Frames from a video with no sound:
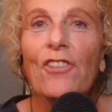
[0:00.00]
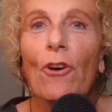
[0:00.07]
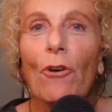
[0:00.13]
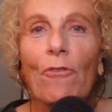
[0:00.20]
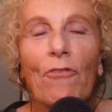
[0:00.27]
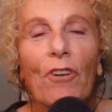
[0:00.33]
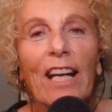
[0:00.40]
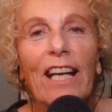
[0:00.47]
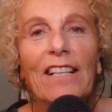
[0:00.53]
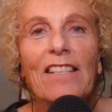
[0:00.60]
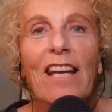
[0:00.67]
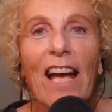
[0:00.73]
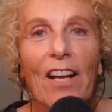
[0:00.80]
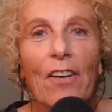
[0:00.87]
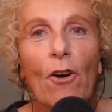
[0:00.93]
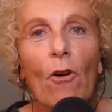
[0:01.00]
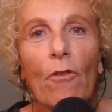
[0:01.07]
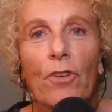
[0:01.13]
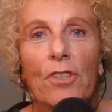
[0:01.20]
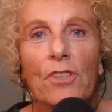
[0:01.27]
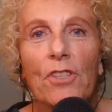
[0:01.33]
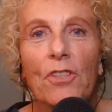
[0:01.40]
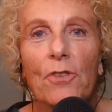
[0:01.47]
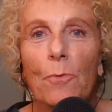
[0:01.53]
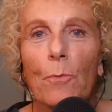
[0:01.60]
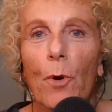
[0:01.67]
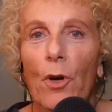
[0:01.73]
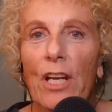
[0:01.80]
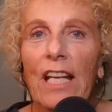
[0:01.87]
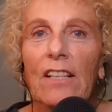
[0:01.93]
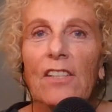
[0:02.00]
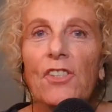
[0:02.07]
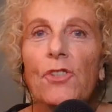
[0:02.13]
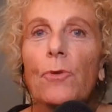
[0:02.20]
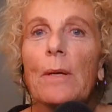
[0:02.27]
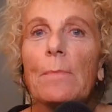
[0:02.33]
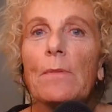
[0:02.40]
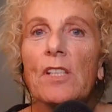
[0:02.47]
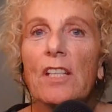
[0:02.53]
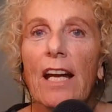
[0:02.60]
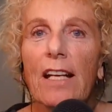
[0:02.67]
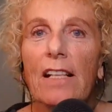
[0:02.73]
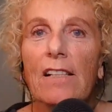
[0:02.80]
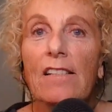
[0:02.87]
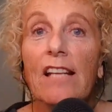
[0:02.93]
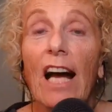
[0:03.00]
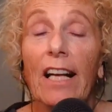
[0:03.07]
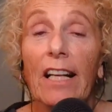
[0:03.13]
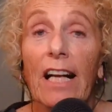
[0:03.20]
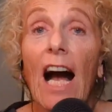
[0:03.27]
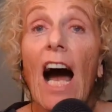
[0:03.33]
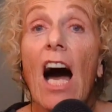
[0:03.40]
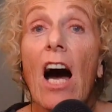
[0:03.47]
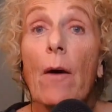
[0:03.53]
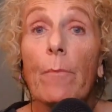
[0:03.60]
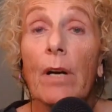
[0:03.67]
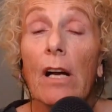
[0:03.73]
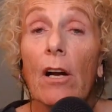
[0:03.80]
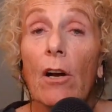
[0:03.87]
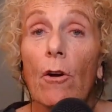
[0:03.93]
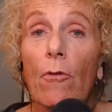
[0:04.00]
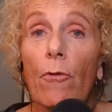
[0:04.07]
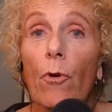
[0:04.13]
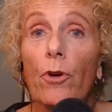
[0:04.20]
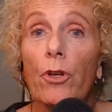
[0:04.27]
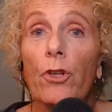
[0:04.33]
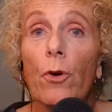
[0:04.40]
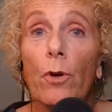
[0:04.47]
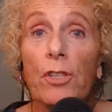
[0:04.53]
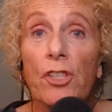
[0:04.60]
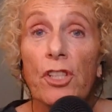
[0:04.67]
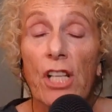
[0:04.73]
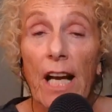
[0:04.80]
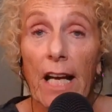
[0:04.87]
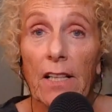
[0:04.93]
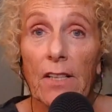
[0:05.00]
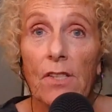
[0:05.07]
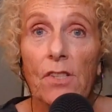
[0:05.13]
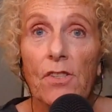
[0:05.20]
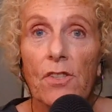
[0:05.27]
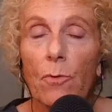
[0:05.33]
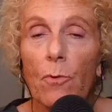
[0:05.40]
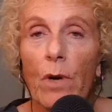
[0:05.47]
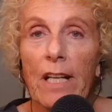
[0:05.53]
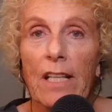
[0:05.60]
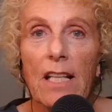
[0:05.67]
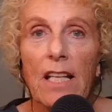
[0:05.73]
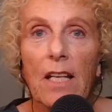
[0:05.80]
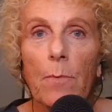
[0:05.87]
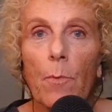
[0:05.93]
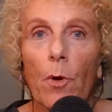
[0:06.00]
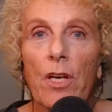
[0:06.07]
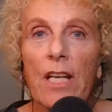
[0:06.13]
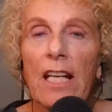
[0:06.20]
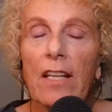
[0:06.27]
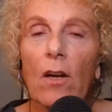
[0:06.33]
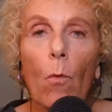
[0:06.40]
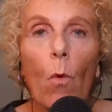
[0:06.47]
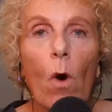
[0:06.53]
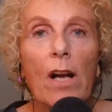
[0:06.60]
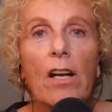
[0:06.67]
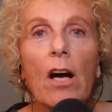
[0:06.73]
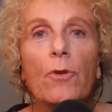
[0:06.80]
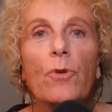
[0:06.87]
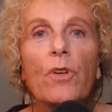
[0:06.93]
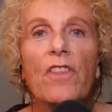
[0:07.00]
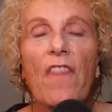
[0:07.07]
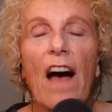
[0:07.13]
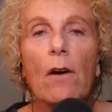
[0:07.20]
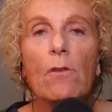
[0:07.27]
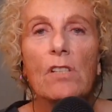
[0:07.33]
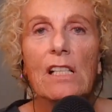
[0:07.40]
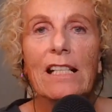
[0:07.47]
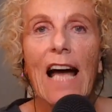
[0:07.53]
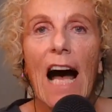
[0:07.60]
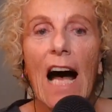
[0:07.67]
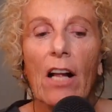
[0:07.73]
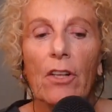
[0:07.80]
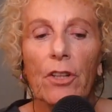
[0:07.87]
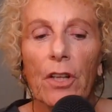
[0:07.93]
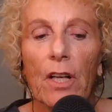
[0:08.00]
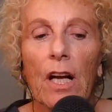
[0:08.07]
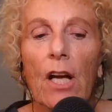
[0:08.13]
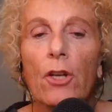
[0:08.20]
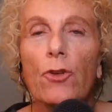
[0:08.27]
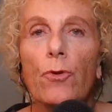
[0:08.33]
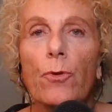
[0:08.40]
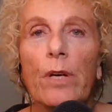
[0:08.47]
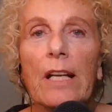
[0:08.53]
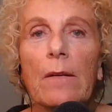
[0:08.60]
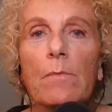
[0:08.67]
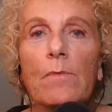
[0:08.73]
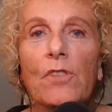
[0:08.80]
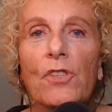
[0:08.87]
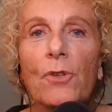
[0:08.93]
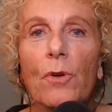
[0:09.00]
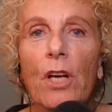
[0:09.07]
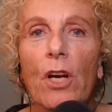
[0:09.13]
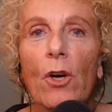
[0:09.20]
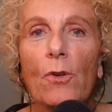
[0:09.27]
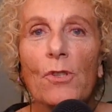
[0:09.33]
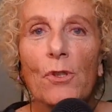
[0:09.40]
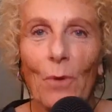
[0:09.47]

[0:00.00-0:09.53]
Don't forget to head over to BERNINASweepstakes.com for your chance to win the BERNINA $100,000 Dream Studio